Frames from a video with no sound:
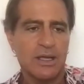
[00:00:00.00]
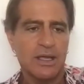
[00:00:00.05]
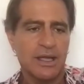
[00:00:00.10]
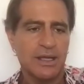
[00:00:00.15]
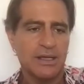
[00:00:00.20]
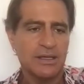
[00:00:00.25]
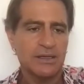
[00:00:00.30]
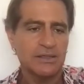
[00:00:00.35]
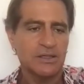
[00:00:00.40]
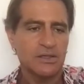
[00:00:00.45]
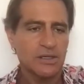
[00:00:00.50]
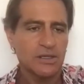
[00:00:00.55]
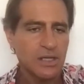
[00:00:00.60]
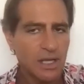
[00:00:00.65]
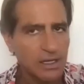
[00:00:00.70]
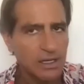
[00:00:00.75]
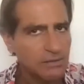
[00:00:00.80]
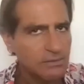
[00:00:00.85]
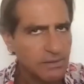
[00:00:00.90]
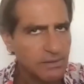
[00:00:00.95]
And you're
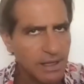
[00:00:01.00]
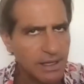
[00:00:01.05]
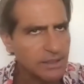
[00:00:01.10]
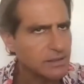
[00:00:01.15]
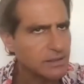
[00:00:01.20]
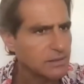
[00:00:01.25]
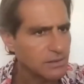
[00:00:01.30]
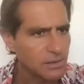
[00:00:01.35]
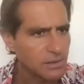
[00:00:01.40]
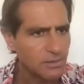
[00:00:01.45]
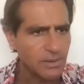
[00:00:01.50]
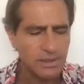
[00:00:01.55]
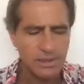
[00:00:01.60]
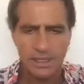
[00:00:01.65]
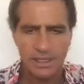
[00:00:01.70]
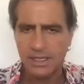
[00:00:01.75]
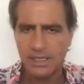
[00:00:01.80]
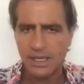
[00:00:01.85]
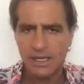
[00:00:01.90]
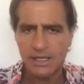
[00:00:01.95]
kind of like, you know what?
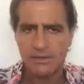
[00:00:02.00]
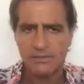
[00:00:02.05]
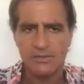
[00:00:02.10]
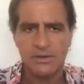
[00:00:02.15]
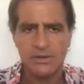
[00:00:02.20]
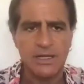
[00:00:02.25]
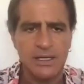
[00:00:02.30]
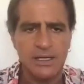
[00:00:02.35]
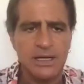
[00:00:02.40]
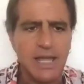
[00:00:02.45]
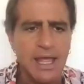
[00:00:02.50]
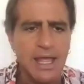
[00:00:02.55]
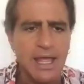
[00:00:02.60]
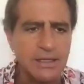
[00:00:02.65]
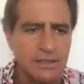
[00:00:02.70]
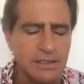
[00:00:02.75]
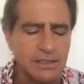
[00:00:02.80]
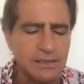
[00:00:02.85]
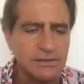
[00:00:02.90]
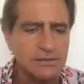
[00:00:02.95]
I kind of really like
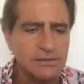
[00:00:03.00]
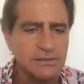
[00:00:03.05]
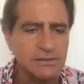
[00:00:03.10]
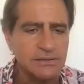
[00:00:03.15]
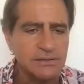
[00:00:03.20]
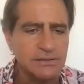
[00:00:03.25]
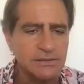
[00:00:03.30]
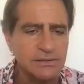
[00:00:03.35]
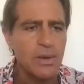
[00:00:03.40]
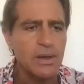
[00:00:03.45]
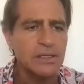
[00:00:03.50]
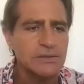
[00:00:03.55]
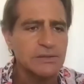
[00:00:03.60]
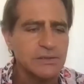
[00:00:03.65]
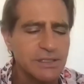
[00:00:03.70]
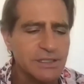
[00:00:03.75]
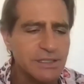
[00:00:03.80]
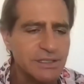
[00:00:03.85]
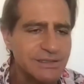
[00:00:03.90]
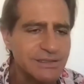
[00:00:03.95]
this. I wanted
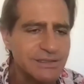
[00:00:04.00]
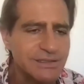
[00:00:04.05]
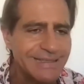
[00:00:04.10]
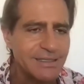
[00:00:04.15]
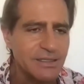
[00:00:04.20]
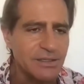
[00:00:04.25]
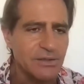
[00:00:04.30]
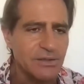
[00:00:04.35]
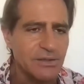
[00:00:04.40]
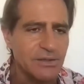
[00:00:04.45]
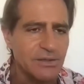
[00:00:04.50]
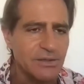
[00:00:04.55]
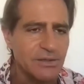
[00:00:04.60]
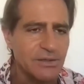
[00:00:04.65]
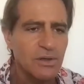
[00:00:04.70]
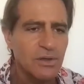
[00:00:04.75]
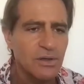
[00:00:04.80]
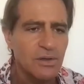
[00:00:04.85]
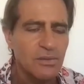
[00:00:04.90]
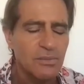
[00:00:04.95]
to continue
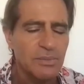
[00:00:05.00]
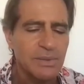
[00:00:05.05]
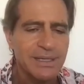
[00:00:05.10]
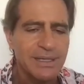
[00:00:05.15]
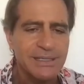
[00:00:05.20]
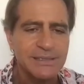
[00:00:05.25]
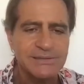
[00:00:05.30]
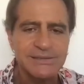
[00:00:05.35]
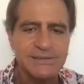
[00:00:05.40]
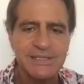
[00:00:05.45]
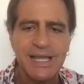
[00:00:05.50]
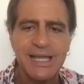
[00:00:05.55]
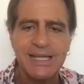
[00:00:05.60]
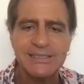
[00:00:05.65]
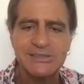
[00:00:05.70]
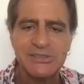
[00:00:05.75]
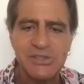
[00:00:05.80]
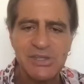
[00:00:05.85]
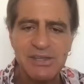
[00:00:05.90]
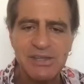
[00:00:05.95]
because now
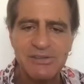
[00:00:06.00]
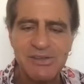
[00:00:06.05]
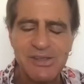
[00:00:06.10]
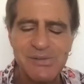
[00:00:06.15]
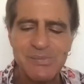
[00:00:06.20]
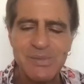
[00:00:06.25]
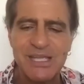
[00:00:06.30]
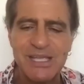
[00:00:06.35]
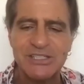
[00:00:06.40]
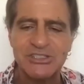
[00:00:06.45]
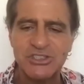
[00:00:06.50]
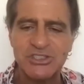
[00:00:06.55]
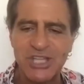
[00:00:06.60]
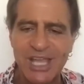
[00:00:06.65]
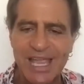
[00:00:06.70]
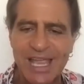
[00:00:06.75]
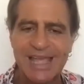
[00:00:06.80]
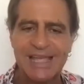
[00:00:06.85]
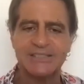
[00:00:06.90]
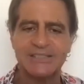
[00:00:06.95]
it's giving me a
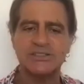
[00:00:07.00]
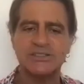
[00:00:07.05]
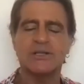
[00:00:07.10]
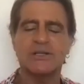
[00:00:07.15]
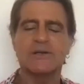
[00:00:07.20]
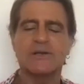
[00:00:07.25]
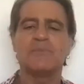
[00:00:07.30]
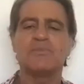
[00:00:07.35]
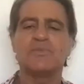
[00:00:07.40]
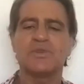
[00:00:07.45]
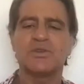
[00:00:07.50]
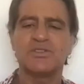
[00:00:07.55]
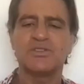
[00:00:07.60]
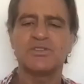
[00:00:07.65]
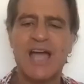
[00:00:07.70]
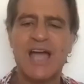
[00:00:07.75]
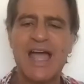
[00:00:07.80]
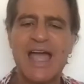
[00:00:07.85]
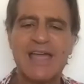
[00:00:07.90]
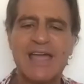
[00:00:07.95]
chance to
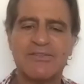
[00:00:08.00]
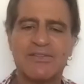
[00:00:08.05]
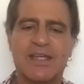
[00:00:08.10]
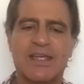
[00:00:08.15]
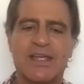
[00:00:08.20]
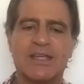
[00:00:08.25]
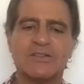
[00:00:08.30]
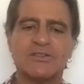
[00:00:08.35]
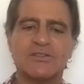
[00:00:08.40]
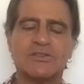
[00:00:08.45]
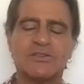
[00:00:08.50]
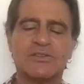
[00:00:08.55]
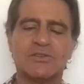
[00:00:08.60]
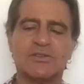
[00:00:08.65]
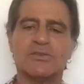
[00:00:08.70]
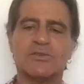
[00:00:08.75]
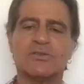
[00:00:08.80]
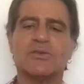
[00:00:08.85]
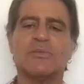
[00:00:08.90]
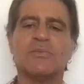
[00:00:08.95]
dive
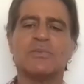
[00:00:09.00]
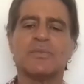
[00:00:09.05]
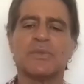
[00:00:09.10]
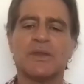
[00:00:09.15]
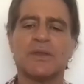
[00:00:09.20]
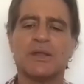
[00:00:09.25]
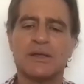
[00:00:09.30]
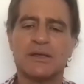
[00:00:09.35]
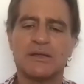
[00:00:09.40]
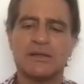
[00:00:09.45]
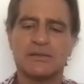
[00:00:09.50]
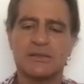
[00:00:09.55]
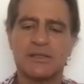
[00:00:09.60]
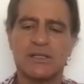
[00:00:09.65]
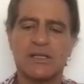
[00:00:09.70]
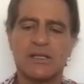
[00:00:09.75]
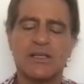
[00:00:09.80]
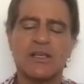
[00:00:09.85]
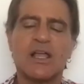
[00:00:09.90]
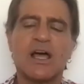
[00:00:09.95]
into
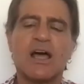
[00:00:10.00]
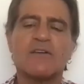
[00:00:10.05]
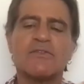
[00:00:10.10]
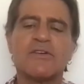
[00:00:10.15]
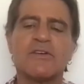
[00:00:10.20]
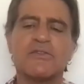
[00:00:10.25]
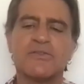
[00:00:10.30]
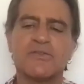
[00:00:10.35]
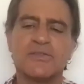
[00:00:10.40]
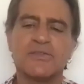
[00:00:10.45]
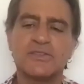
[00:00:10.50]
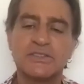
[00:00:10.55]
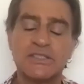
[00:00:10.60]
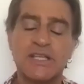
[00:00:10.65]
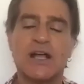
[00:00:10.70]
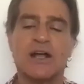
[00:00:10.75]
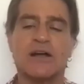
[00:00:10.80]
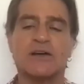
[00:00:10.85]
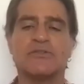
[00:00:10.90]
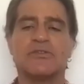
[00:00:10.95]
the love of
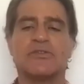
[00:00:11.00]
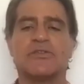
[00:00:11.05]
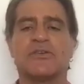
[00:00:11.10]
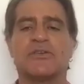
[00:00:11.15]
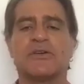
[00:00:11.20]
self.